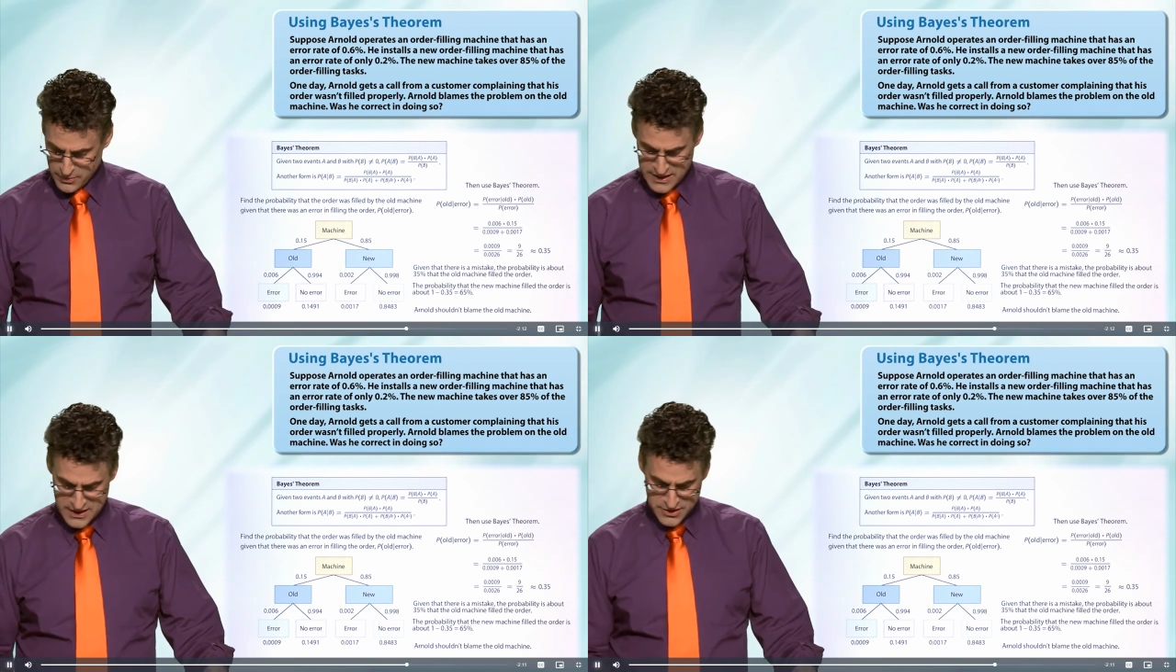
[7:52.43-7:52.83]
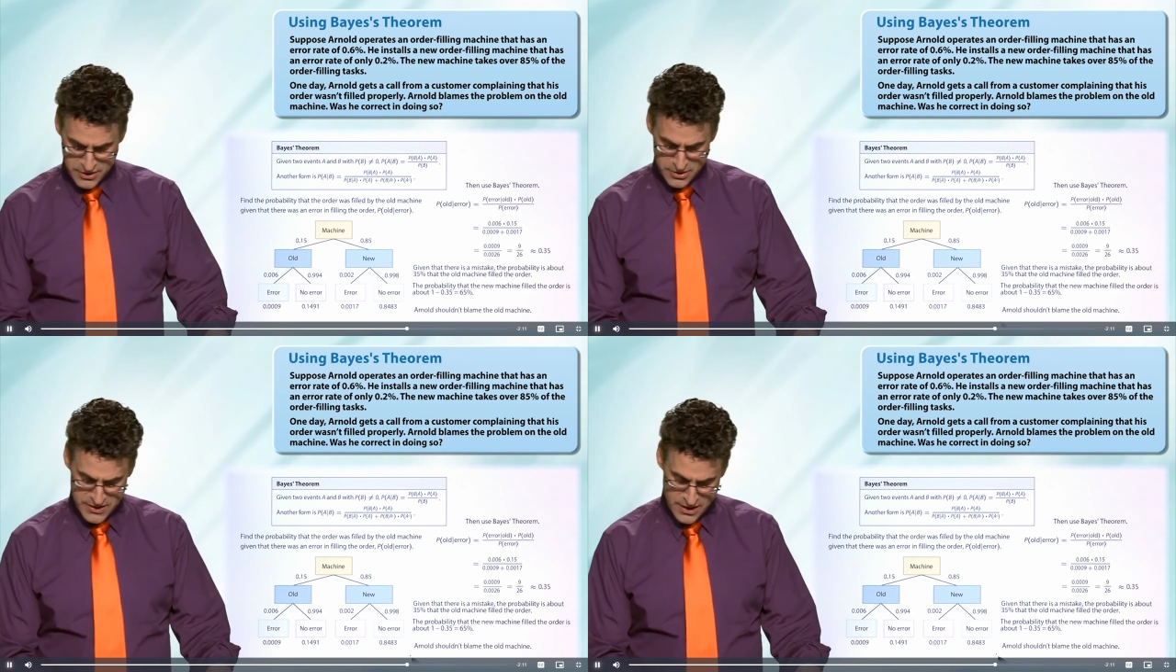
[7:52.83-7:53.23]
we
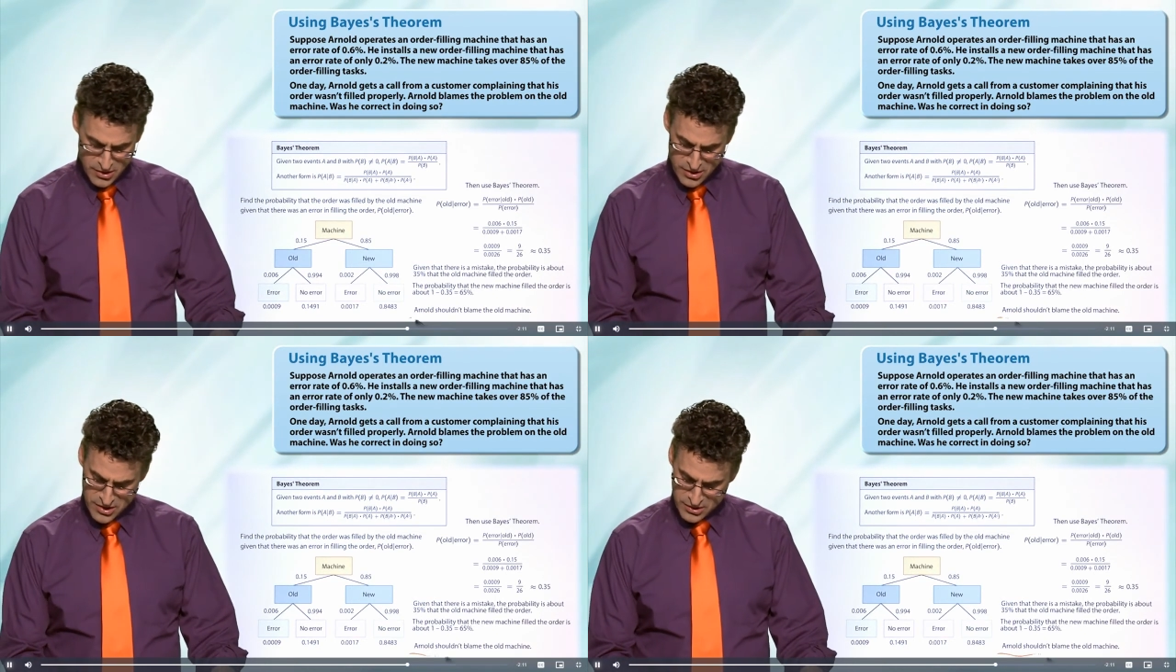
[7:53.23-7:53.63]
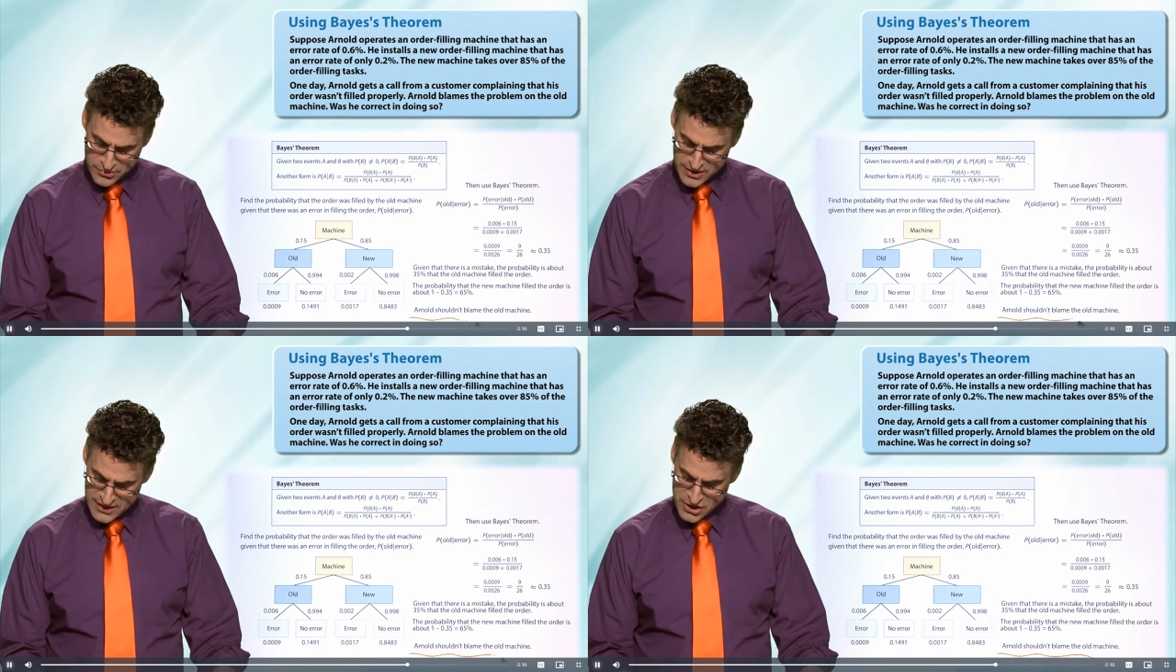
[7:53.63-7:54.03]
conclude that
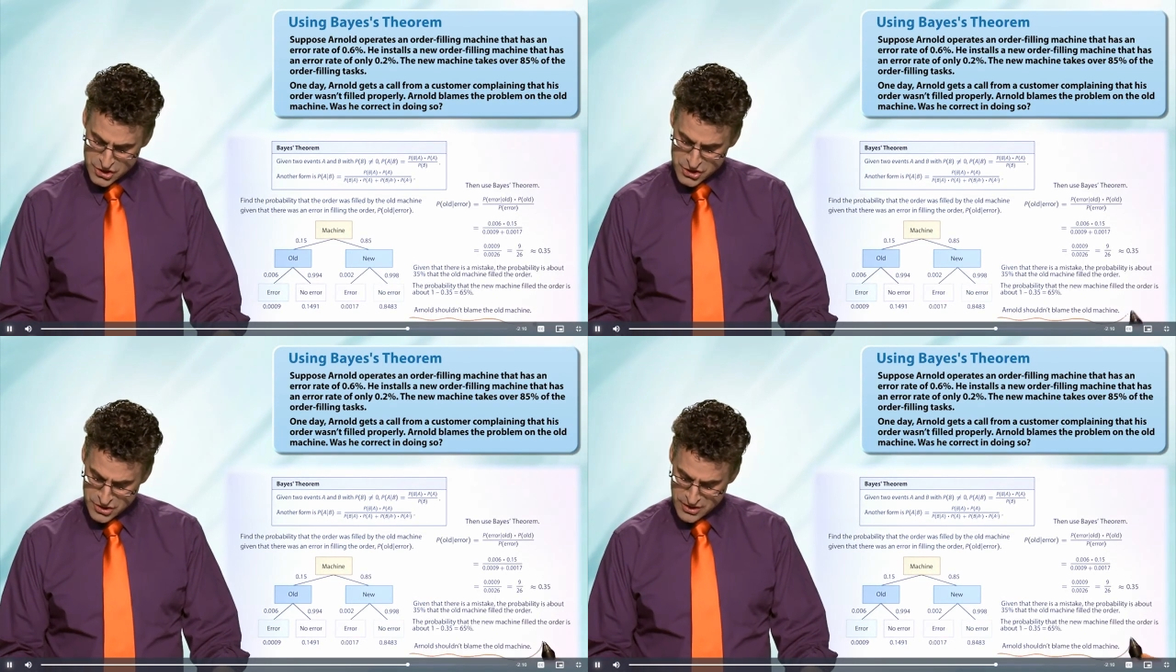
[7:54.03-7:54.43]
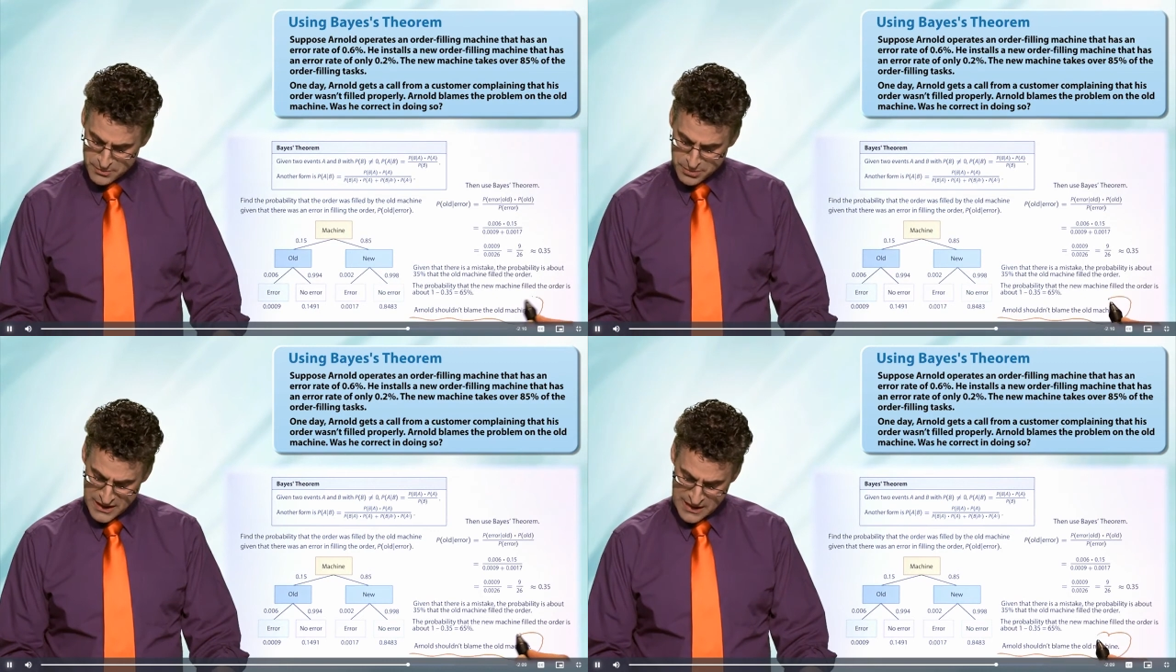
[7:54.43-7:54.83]
Arnold really
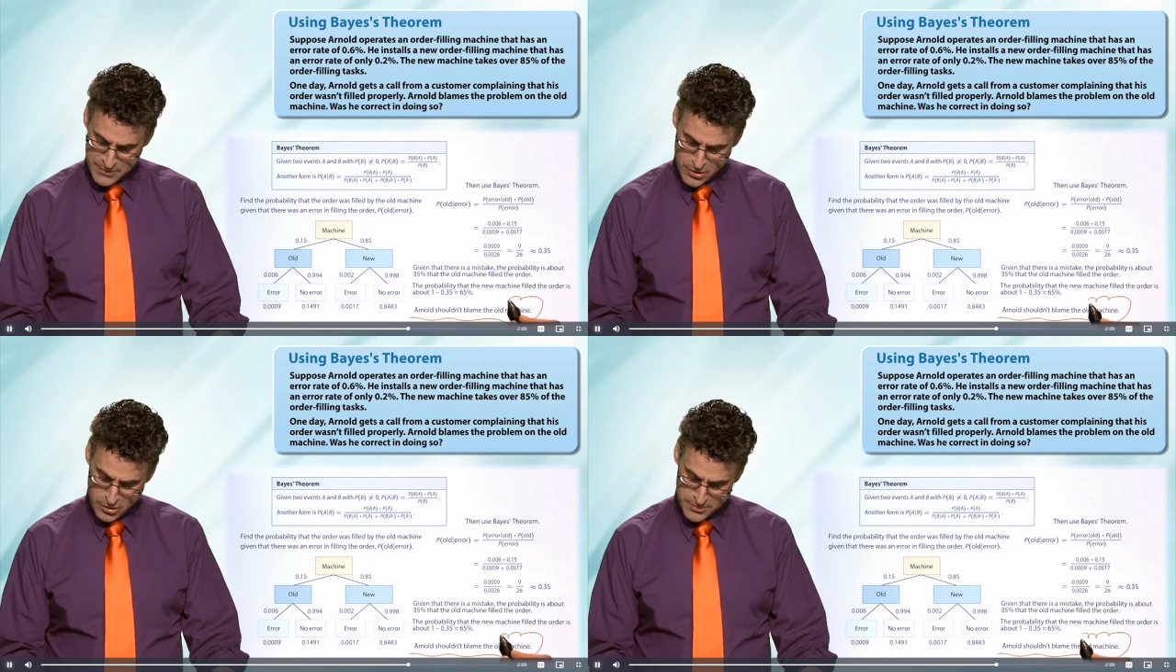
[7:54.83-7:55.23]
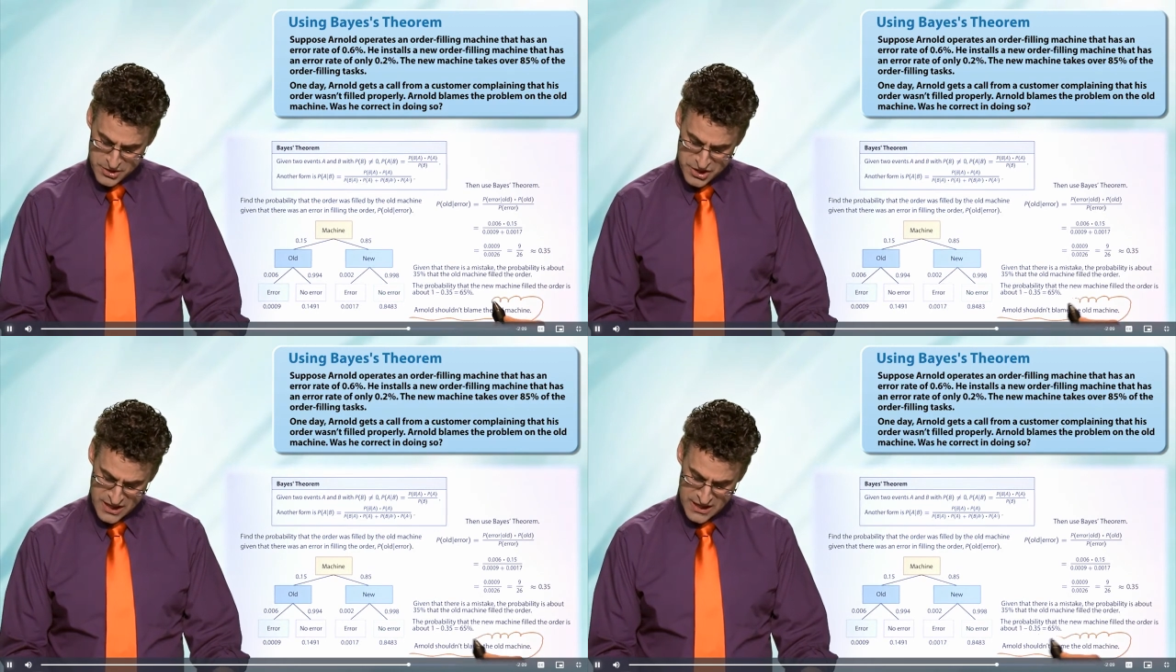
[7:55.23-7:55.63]
shouldn't blame the old
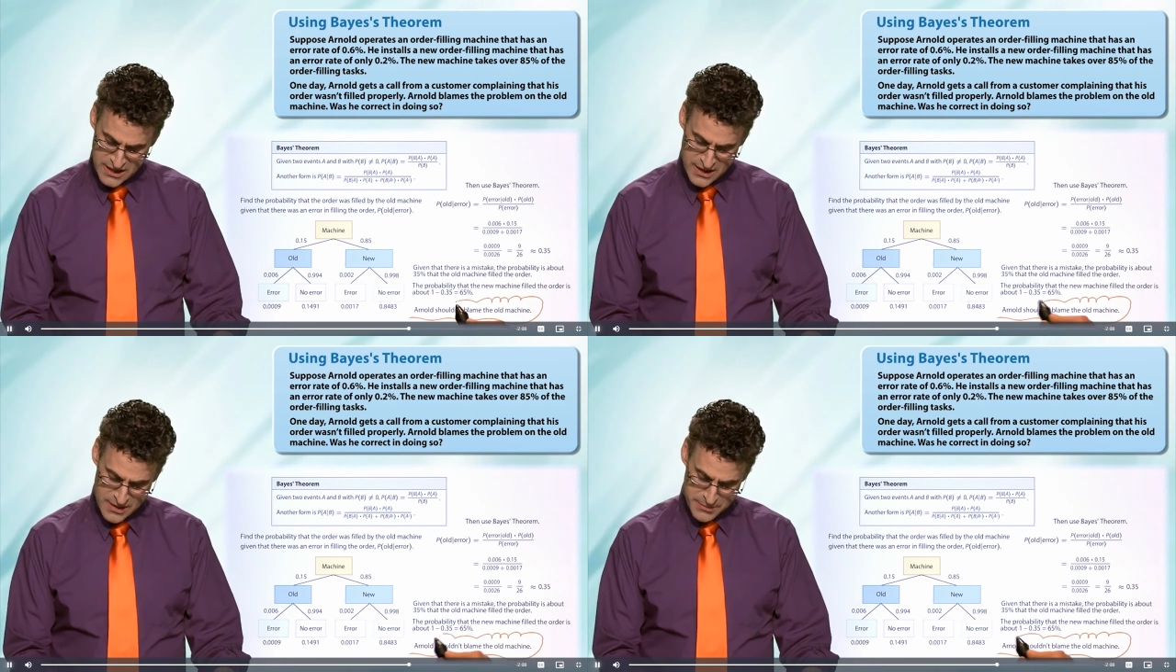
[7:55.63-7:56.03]
machine,